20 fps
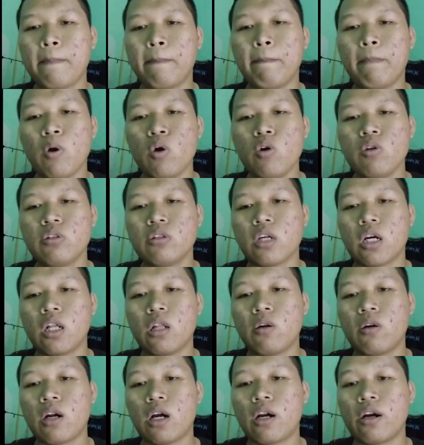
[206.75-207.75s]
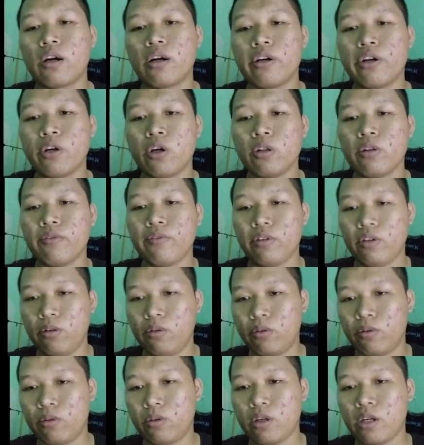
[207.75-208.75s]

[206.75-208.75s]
most colors are not pure,